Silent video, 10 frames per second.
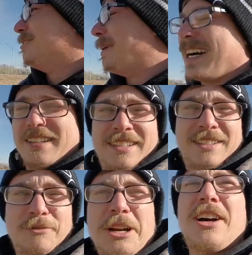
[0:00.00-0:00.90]
But
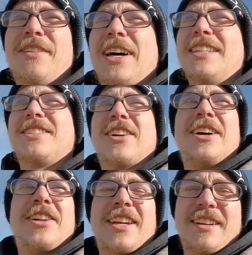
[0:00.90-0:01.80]
we don't have ice
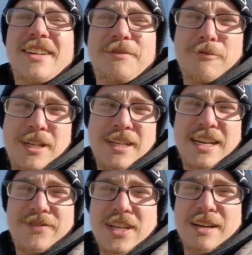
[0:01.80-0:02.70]
around here and we didn't
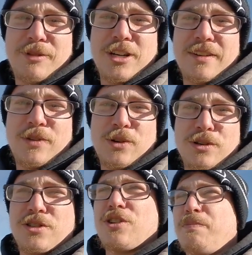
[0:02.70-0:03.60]
have time to drive
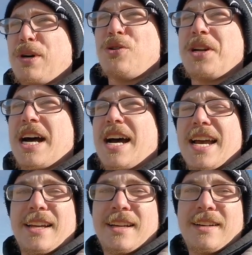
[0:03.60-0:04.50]
north. So Boo and
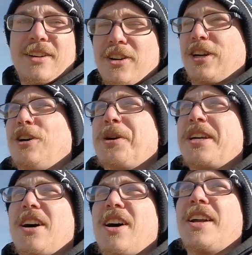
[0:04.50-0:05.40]
I are
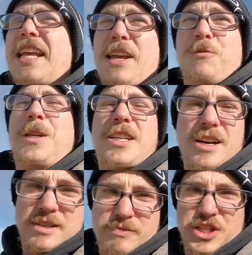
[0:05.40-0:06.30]
going on a
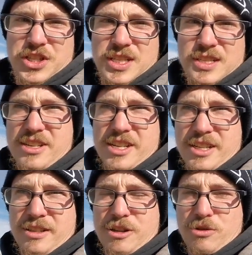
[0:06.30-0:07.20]
recon mission
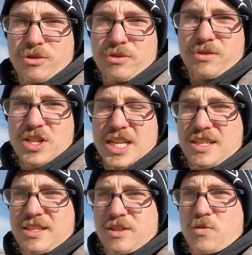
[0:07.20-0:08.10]
on local
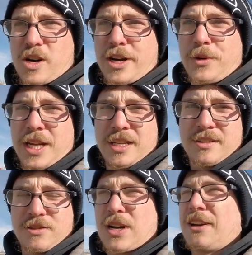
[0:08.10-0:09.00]
lakes and
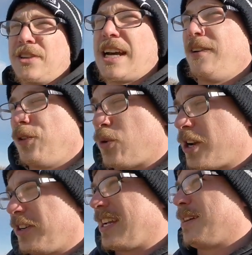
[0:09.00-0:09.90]
waterways around town. The
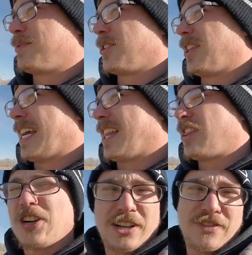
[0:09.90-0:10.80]
water temps are like
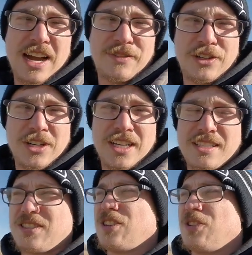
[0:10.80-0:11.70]
thirty-five
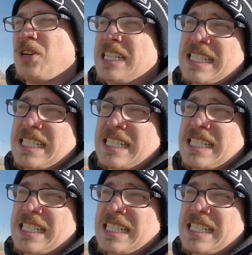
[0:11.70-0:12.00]
degrees, so,